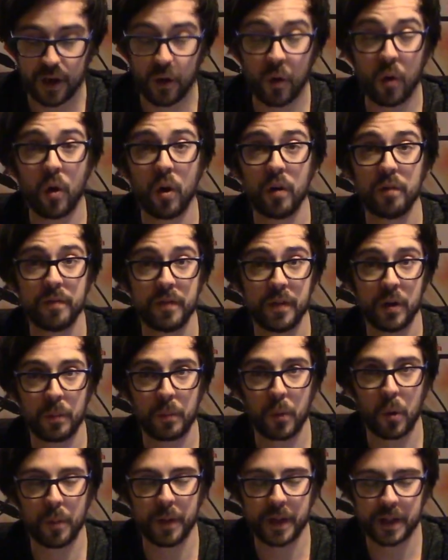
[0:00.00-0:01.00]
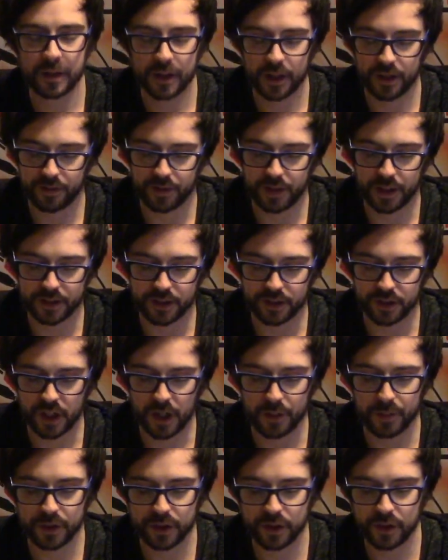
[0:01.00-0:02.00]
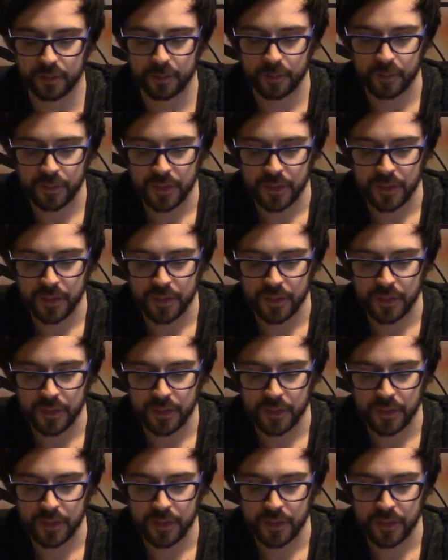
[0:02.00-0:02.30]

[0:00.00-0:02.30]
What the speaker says: or fear bombing if that does happen to you.